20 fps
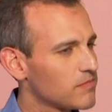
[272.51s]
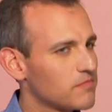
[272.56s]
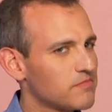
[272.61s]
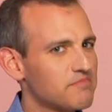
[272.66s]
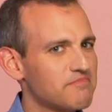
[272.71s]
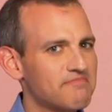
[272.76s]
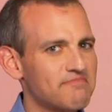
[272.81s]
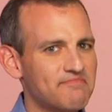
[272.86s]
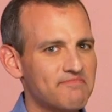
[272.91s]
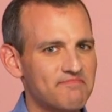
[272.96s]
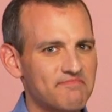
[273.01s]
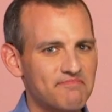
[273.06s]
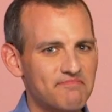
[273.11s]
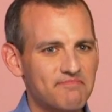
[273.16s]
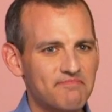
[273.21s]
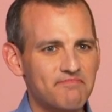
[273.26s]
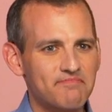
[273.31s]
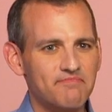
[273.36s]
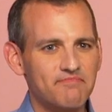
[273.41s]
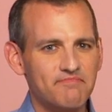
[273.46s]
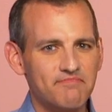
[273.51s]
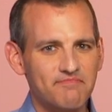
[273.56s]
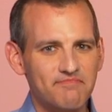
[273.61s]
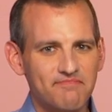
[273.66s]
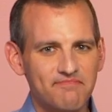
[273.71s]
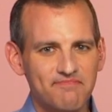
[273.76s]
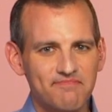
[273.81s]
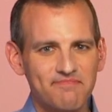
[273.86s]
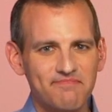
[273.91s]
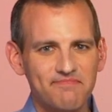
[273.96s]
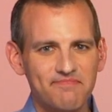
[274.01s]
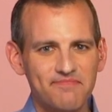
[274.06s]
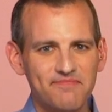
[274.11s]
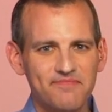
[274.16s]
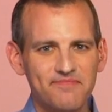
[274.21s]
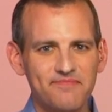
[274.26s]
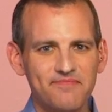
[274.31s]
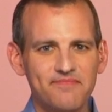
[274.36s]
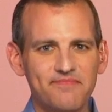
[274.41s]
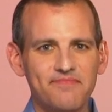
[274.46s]

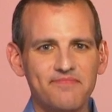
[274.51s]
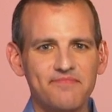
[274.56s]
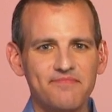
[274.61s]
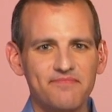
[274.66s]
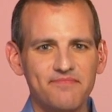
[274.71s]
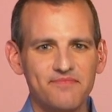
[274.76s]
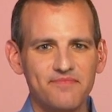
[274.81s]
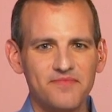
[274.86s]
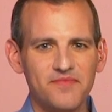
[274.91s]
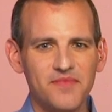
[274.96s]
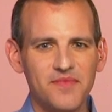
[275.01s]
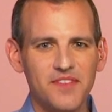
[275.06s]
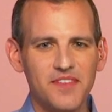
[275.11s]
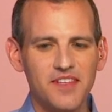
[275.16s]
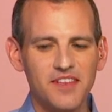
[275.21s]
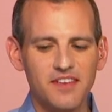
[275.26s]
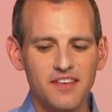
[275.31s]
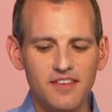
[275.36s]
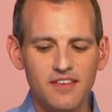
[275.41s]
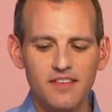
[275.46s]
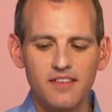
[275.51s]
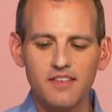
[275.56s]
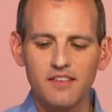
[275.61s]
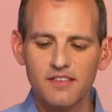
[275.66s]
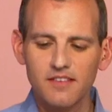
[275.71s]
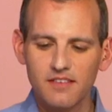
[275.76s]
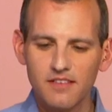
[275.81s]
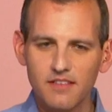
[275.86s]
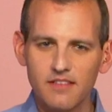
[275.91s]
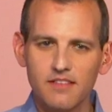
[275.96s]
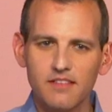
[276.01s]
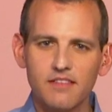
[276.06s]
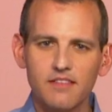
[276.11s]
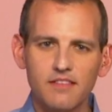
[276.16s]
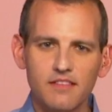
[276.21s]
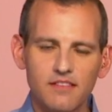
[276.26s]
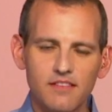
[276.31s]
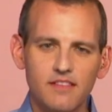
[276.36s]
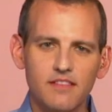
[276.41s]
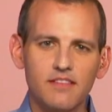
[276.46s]

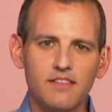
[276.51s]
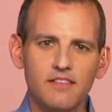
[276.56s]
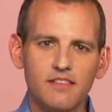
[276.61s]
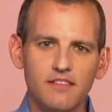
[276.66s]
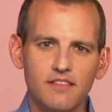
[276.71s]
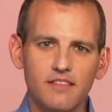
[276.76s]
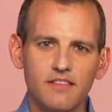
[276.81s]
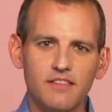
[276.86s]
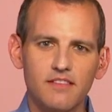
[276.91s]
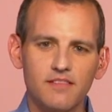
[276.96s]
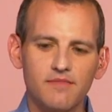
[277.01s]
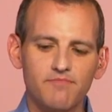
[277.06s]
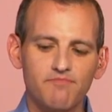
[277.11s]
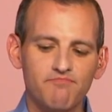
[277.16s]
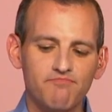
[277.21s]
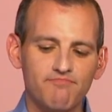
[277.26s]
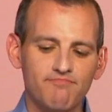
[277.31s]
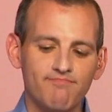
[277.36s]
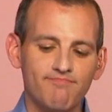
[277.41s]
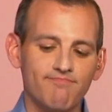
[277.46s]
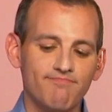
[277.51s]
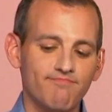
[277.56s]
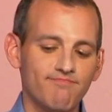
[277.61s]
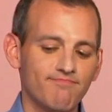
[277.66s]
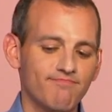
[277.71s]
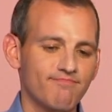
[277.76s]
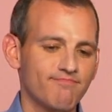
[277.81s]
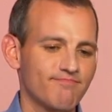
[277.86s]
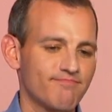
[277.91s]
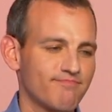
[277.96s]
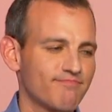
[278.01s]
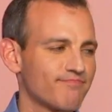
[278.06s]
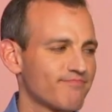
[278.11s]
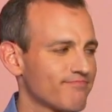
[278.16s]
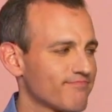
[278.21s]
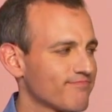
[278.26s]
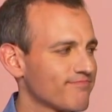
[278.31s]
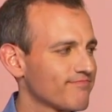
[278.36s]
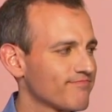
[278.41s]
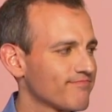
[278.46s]

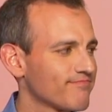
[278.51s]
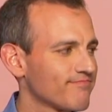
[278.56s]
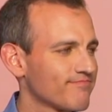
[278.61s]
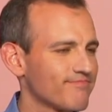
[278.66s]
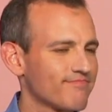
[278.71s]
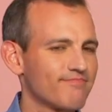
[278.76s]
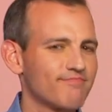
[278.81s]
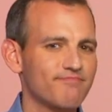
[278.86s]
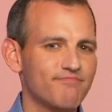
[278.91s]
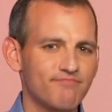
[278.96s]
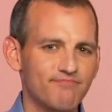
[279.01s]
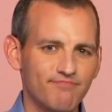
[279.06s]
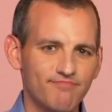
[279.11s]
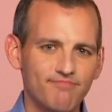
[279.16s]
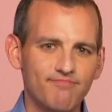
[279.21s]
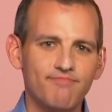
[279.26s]
No words are spoken by the person on screen.